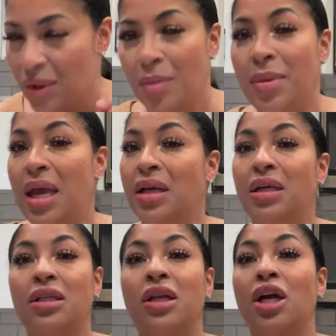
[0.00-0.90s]
Man,
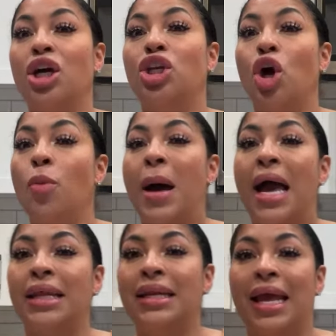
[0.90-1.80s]
could could
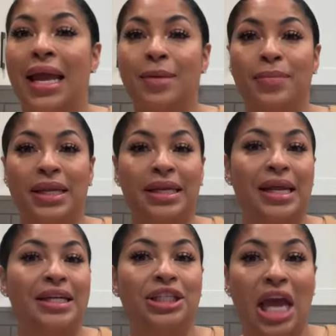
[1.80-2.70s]
nobody that ain't been in
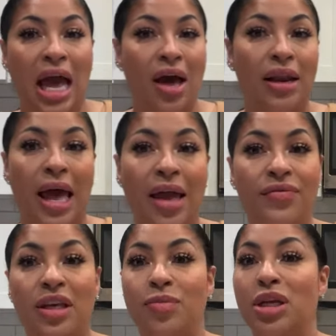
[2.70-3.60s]
a child life
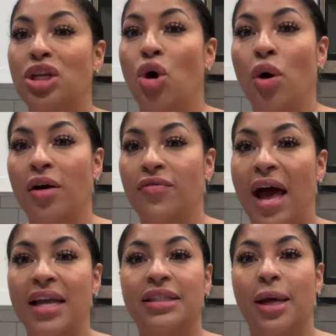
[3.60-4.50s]
give me no
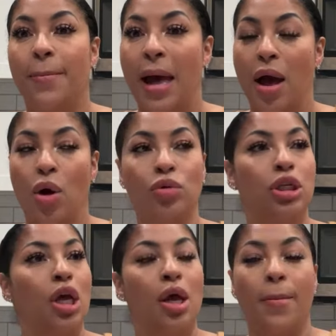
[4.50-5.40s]
advice
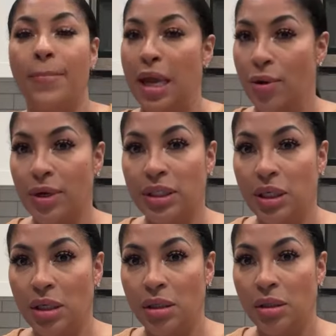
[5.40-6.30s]
about
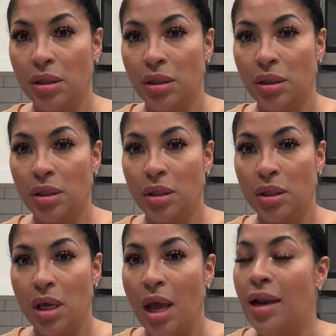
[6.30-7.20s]
parenting?
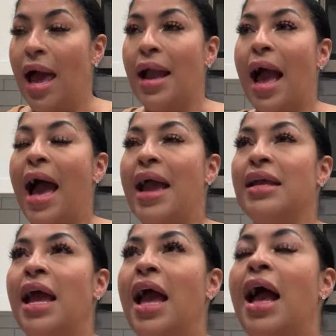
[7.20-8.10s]
Like I,
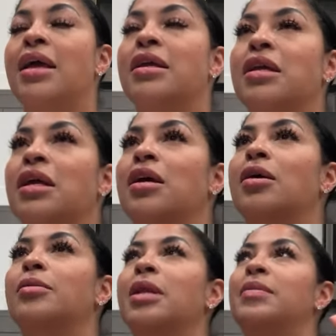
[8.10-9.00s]

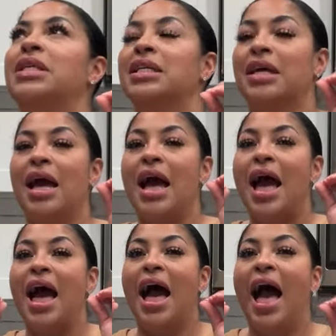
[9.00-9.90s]
let me tell you that
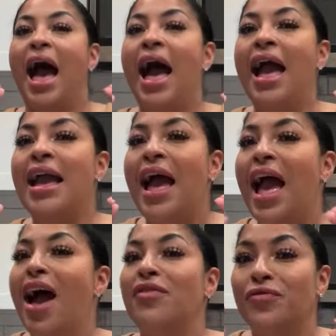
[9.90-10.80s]
I
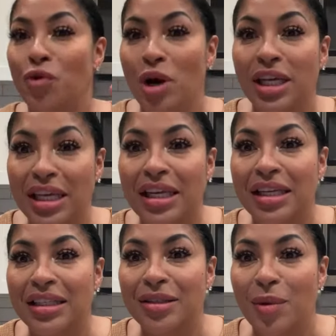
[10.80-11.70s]
have four
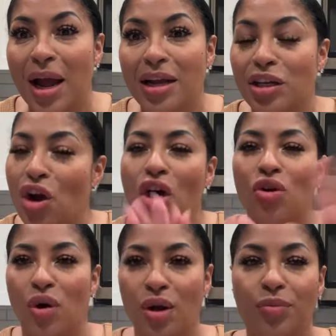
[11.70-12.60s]
kids, right? They're all
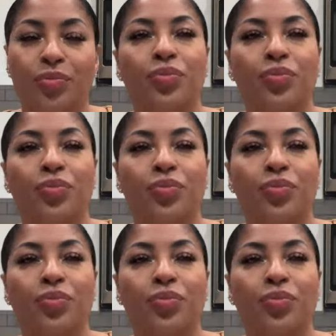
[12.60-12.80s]
grown.